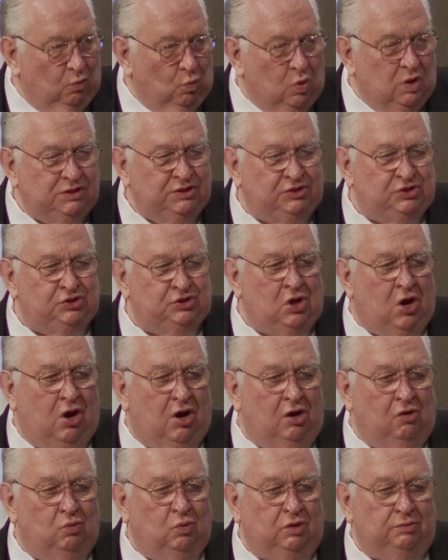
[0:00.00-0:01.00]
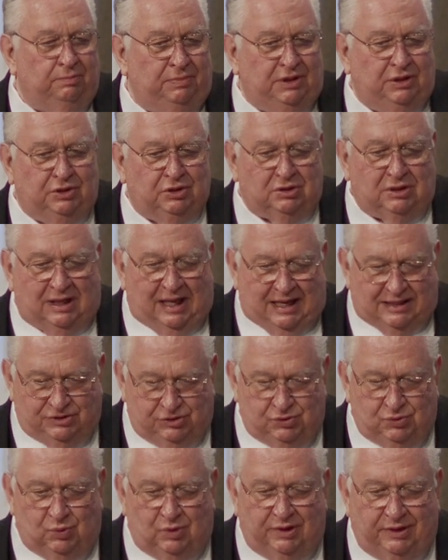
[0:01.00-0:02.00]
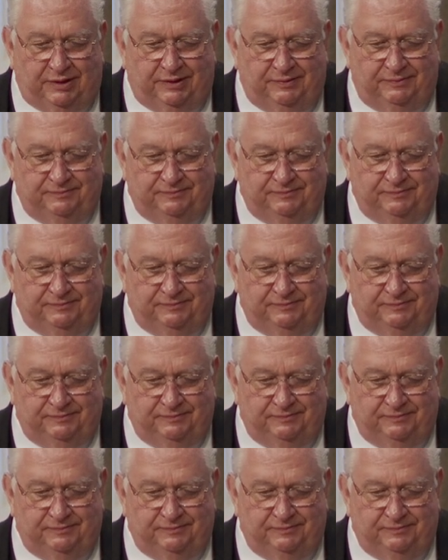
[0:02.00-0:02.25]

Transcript: One song will be your last one.